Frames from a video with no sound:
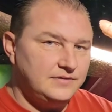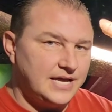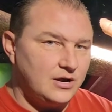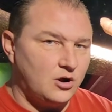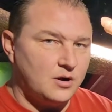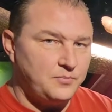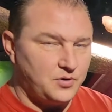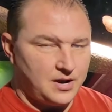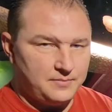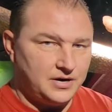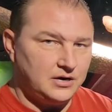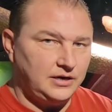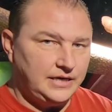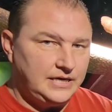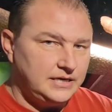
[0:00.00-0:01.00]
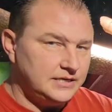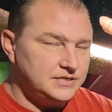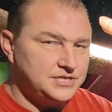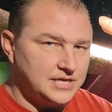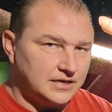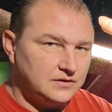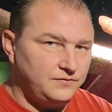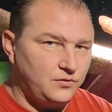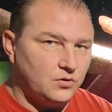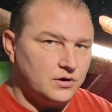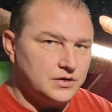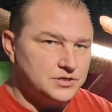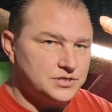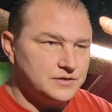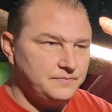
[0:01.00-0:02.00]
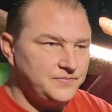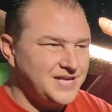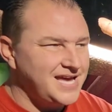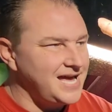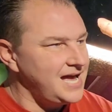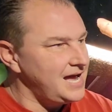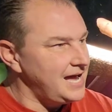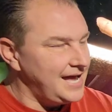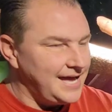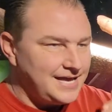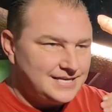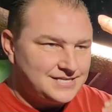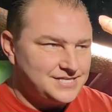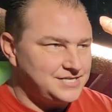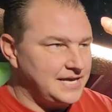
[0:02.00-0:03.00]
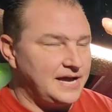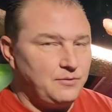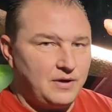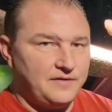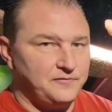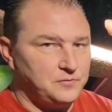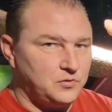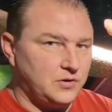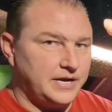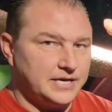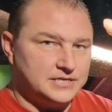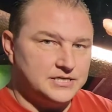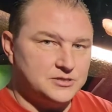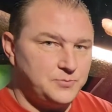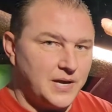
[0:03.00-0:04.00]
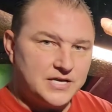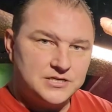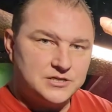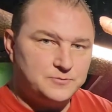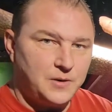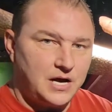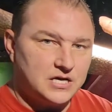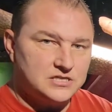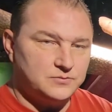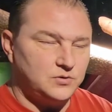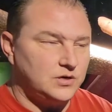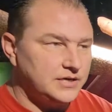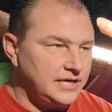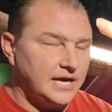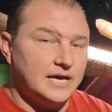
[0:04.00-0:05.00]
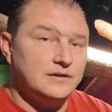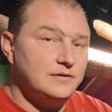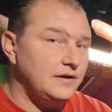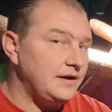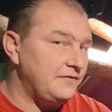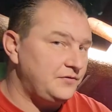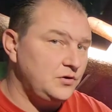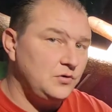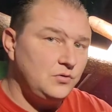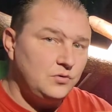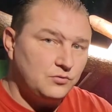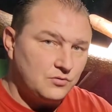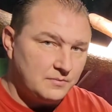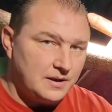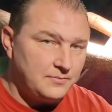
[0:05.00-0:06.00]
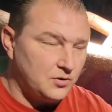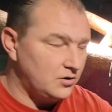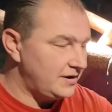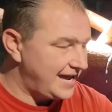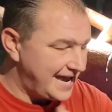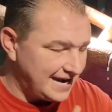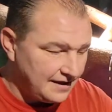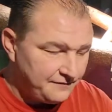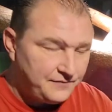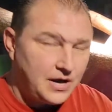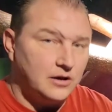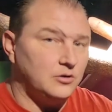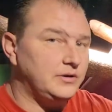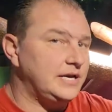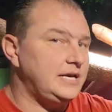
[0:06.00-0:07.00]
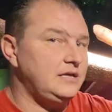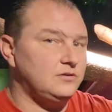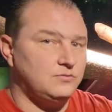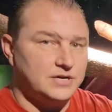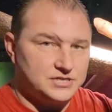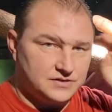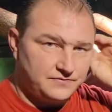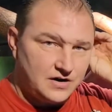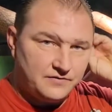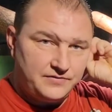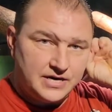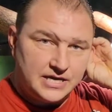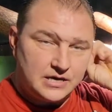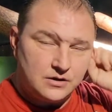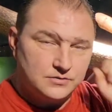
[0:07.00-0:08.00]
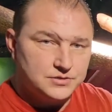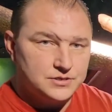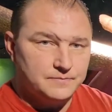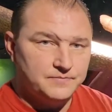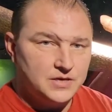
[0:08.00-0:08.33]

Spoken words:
they are primarily insectivorous. Stay away from crickets as best as possible. Again, if you remember and have followed any of the rest of our videos,